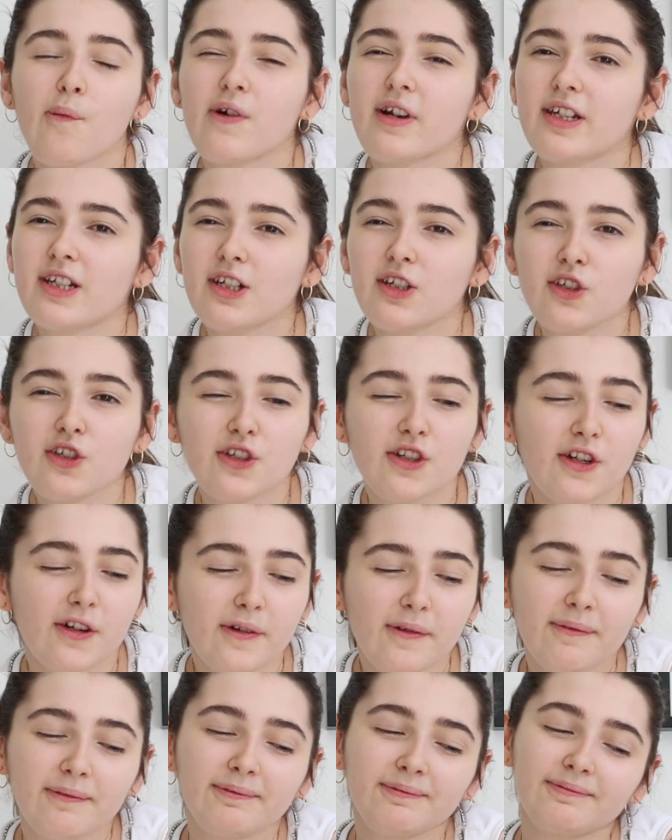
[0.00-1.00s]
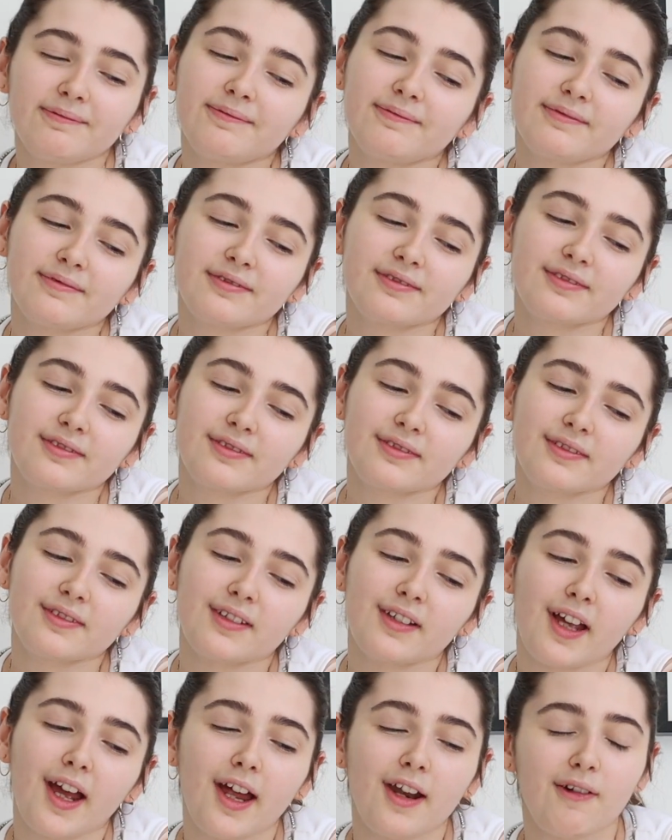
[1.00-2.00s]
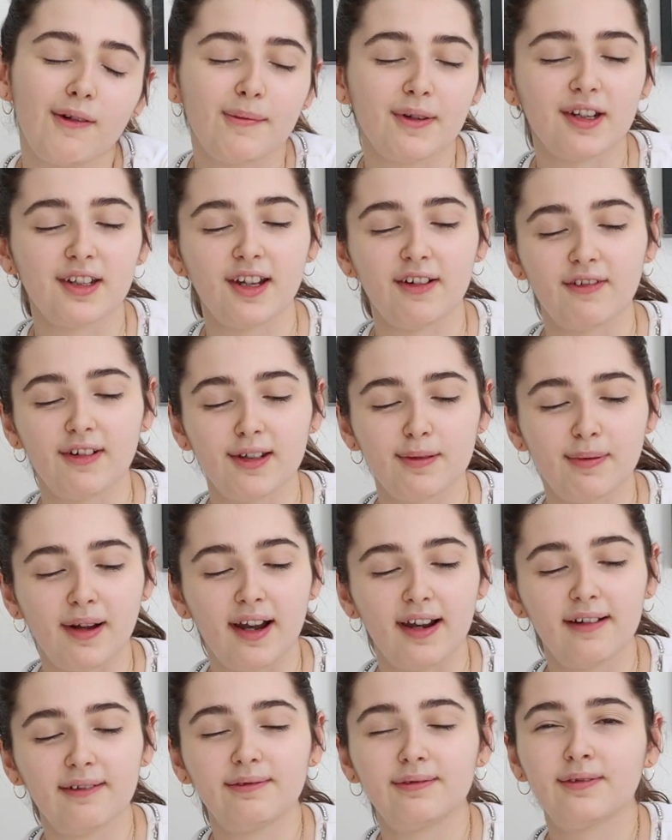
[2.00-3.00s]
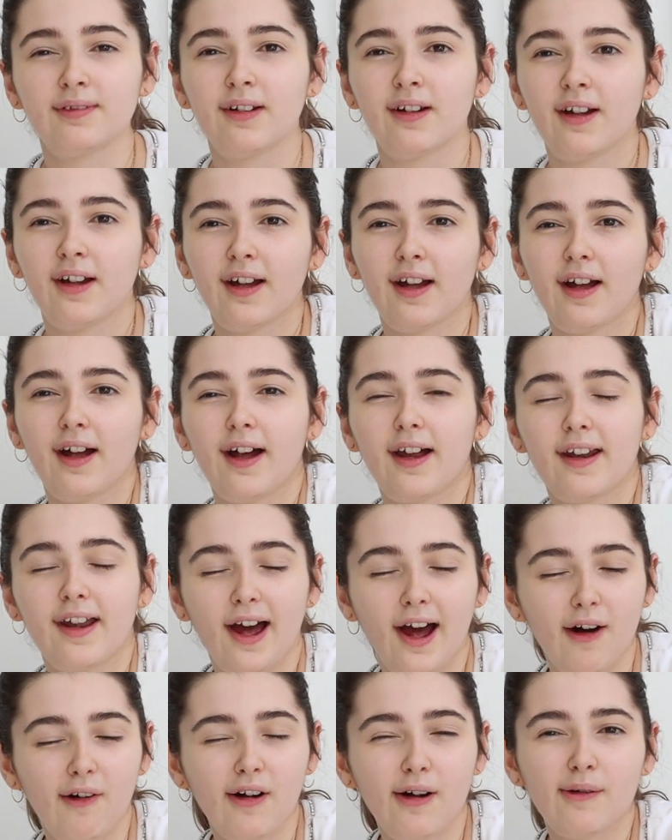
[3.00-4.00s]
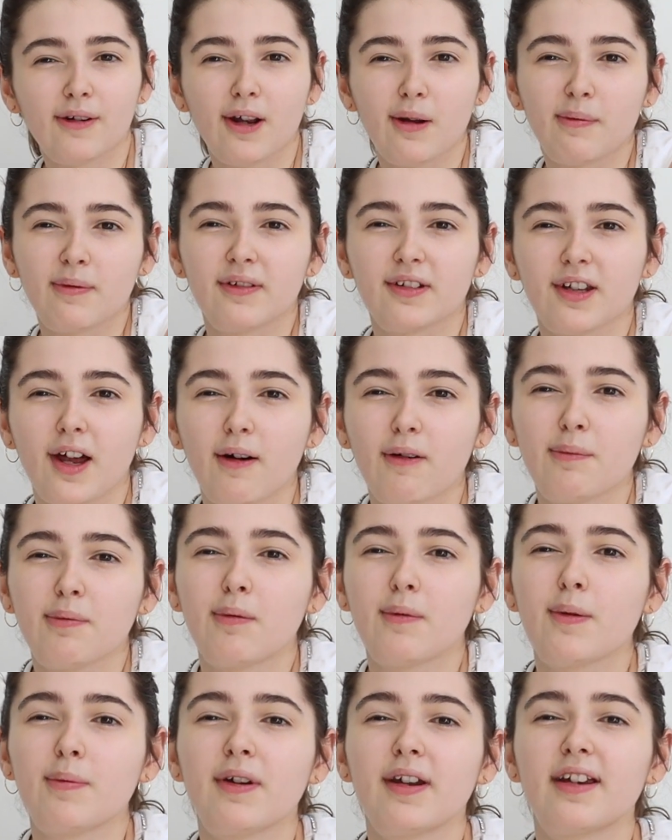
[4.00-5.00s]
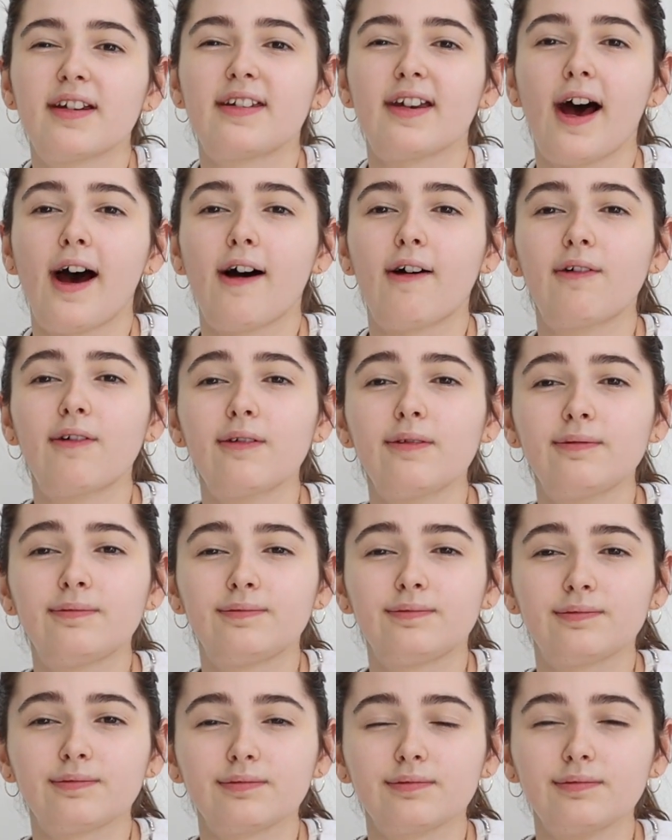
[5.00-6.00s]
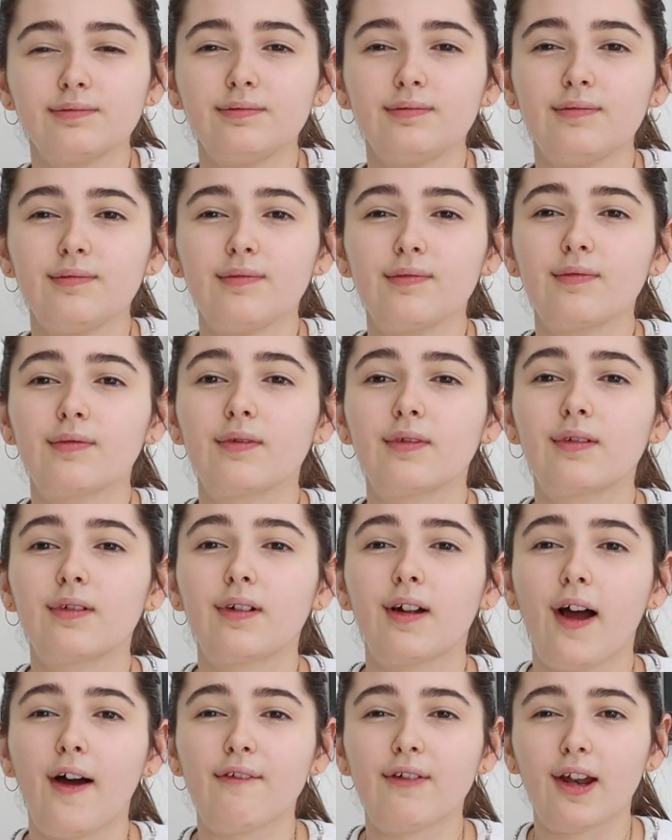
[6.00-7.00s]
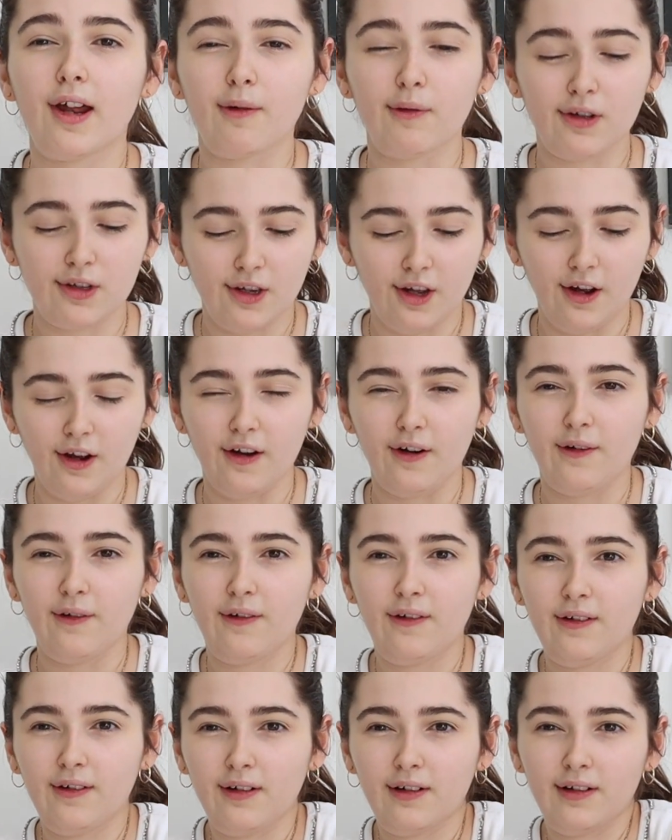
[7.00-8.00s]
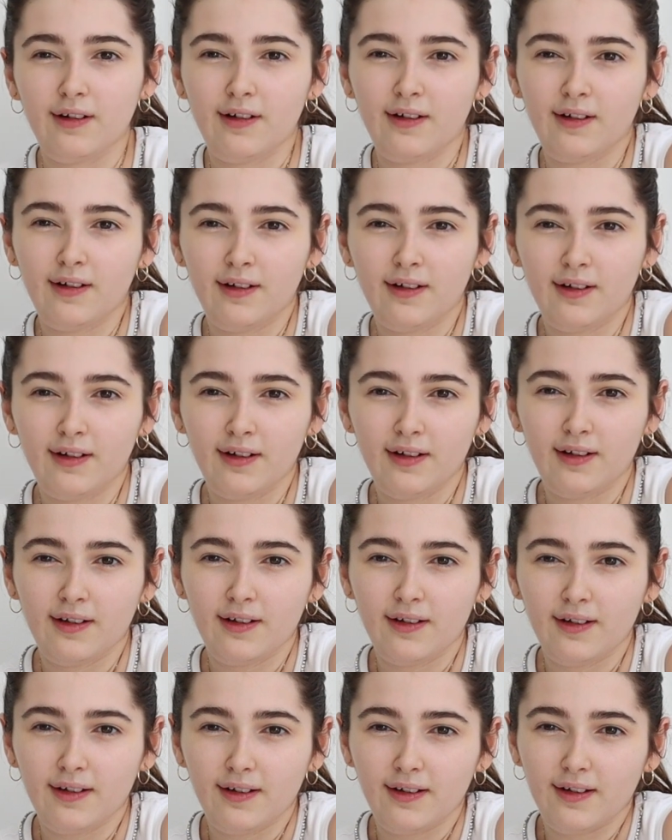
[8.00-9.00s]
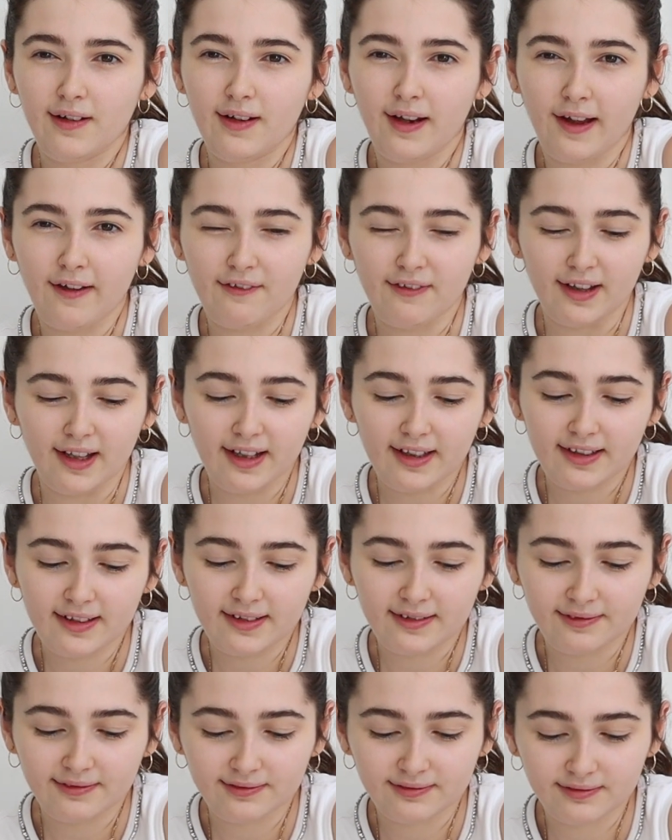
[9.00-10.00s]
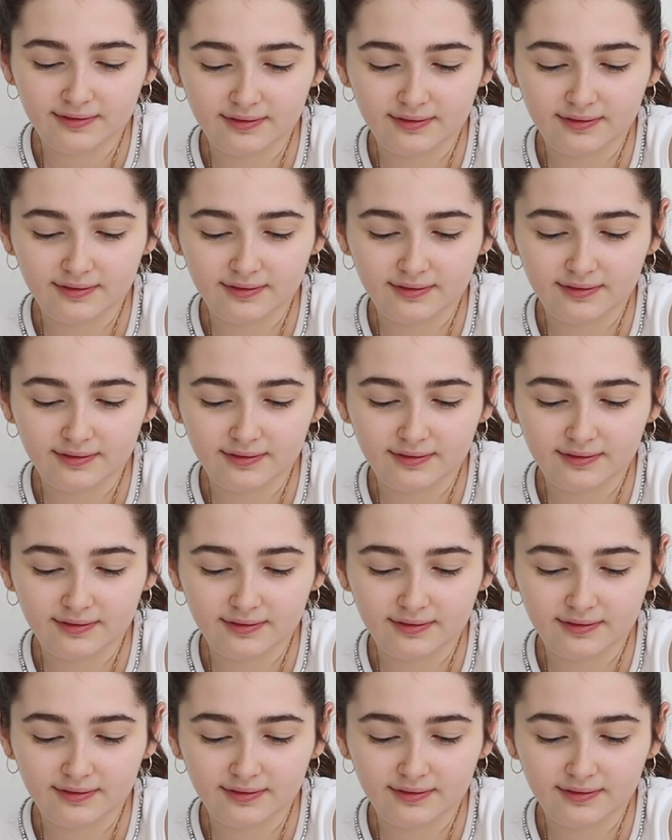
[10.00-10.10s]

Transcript: which is new, and I'm going to take this palette. How I would open this, I would probably put it down, and then I would go like this,